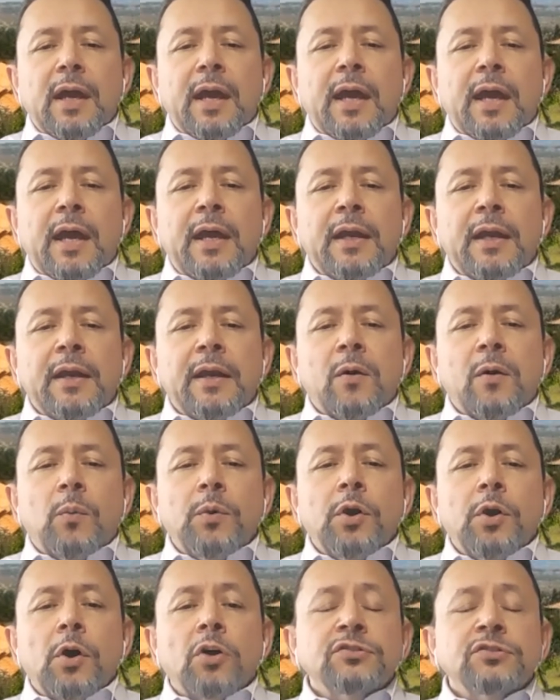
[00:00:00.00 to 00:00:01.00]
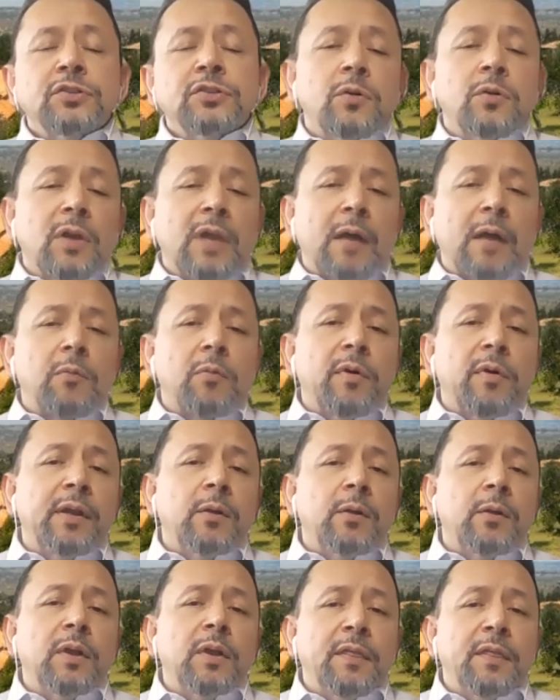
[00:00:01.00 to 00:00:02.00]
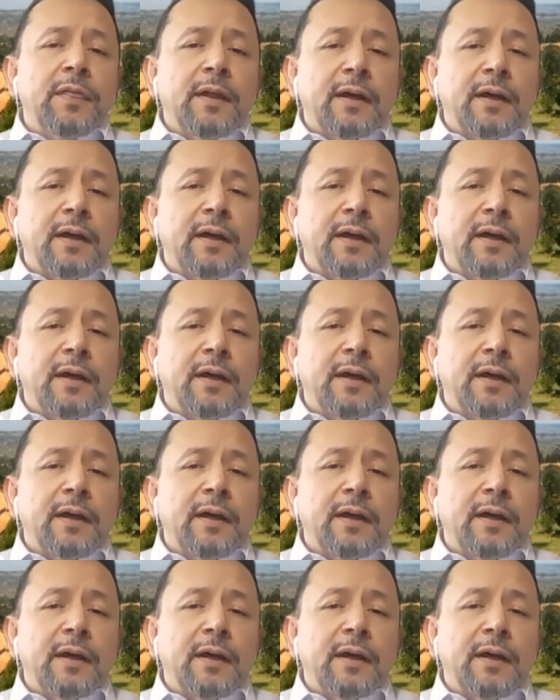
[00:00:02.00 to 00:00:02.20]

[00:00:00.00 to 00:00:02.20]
And we also collaborate with